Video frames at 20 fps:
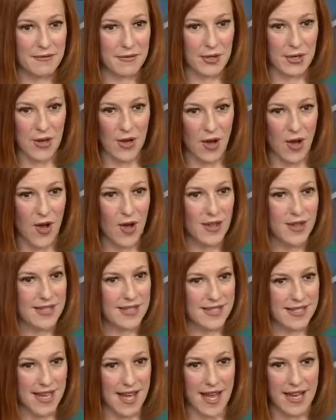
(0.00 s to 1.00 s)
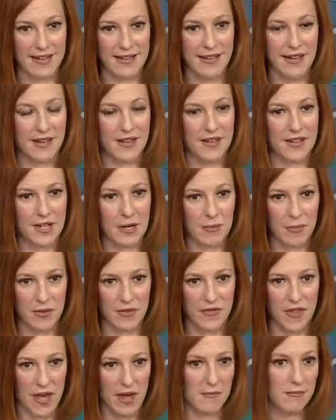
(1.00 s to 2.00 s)
recall is that a number
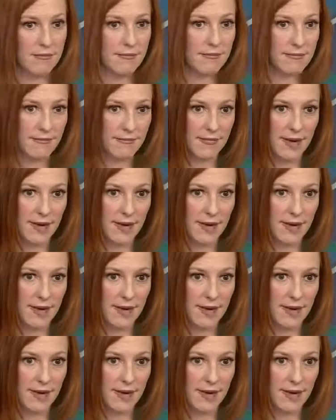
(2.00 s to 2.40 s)
of them